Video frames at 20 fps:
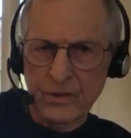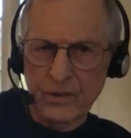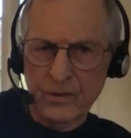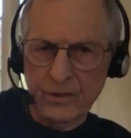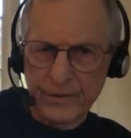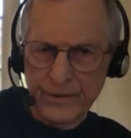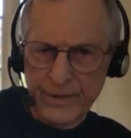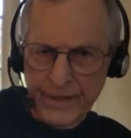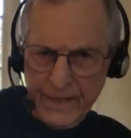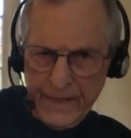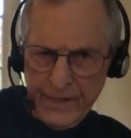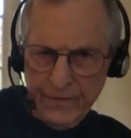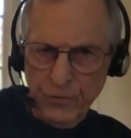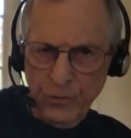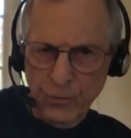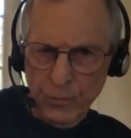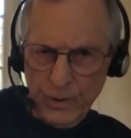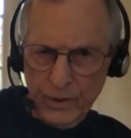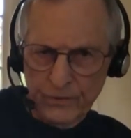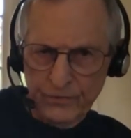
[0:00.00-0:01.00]
the evil
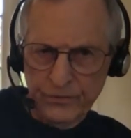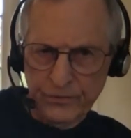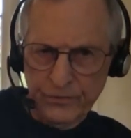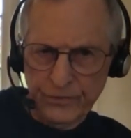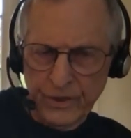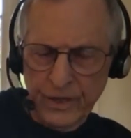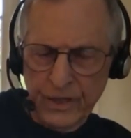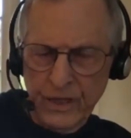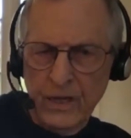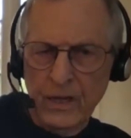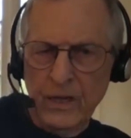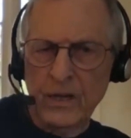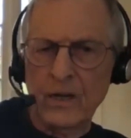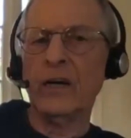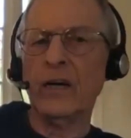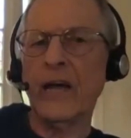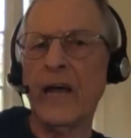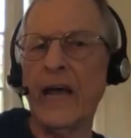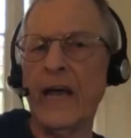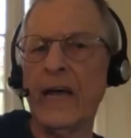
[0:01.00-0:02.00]
ones
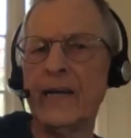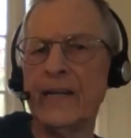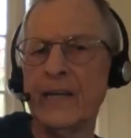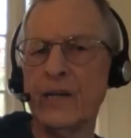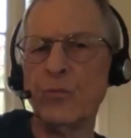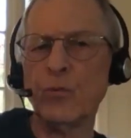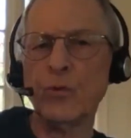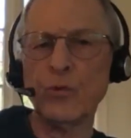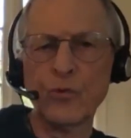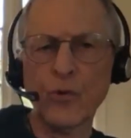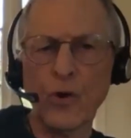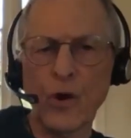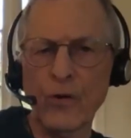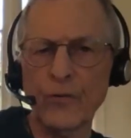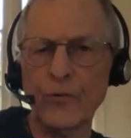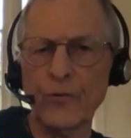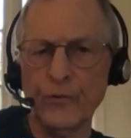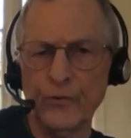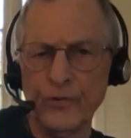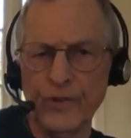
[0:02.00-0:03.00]
and it will draw
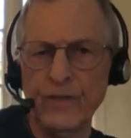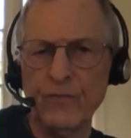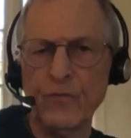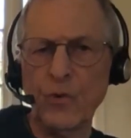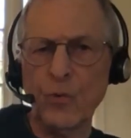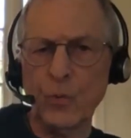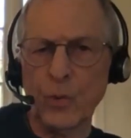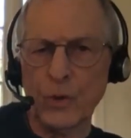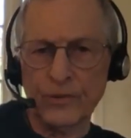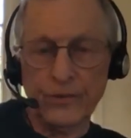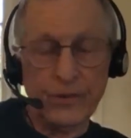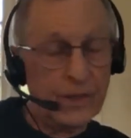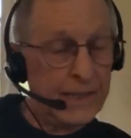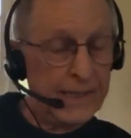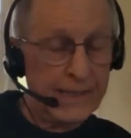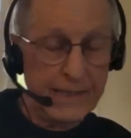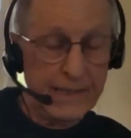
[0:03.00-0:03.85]
those evil ones, and